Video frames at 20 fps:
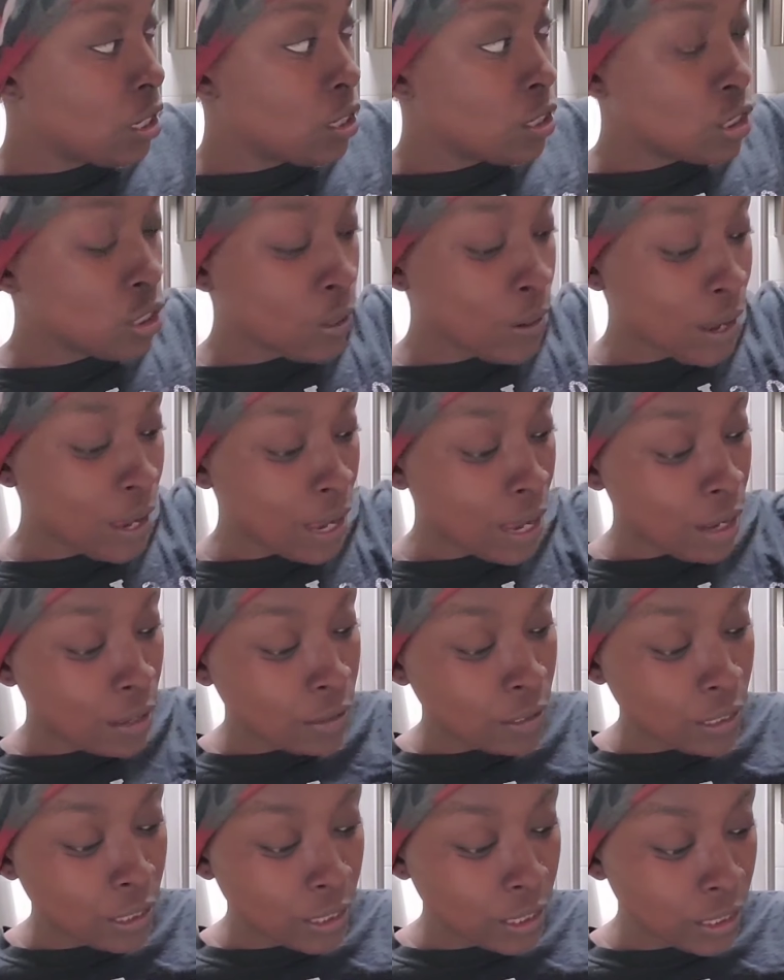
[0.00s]
So I'll
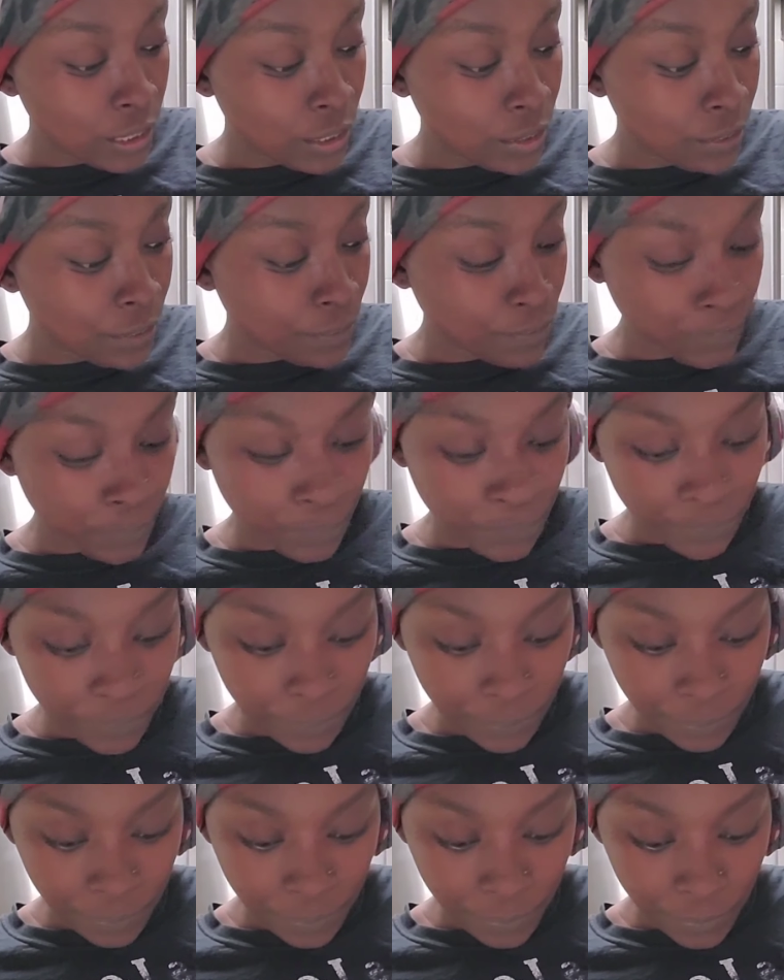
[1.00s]
need
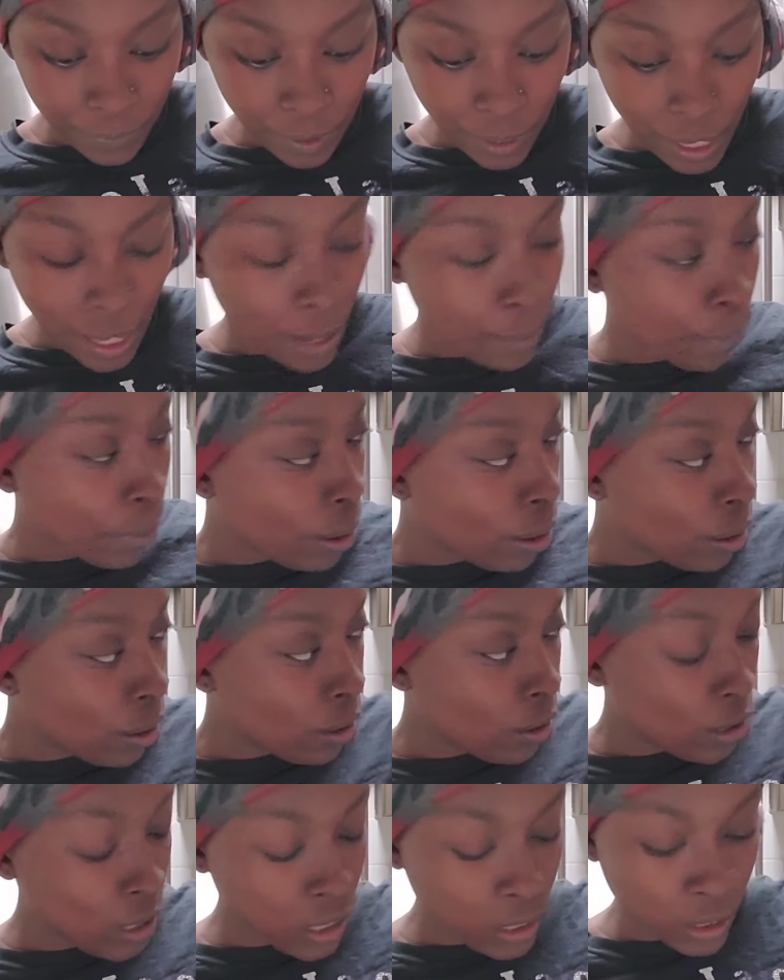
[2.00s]

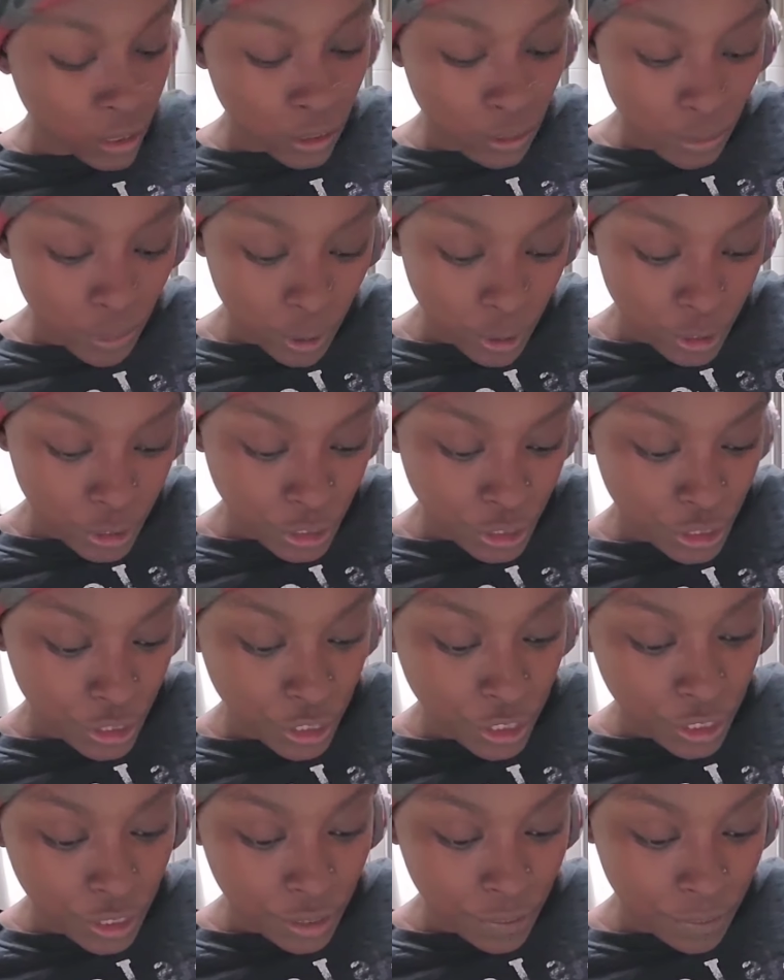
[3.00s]
eyeball a little more
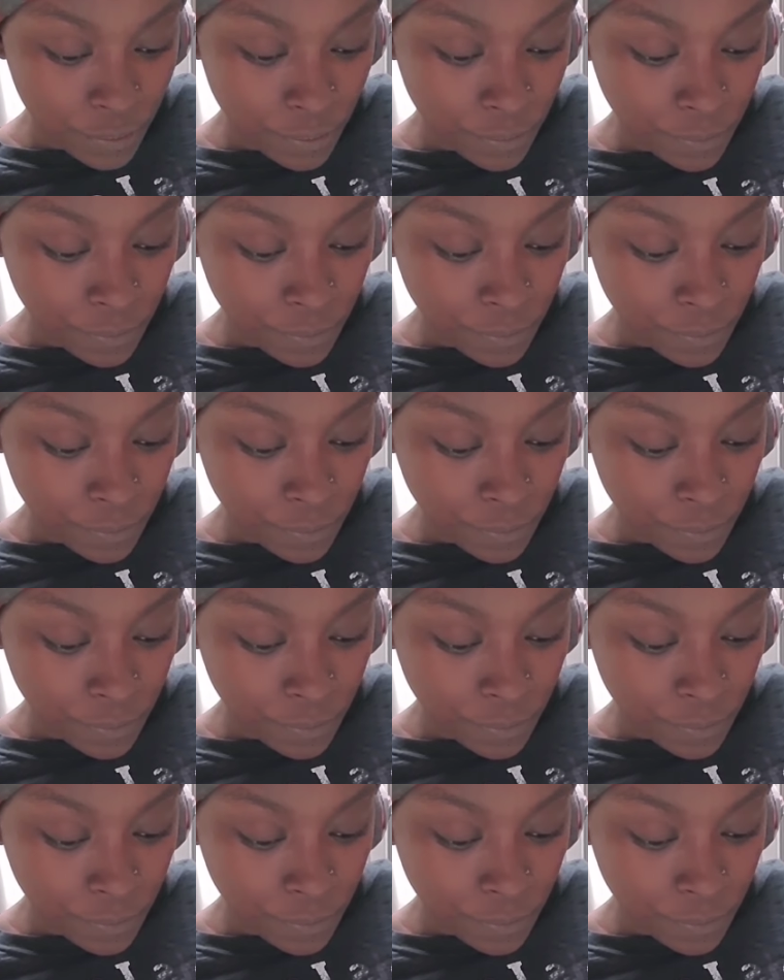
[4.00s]
sugar.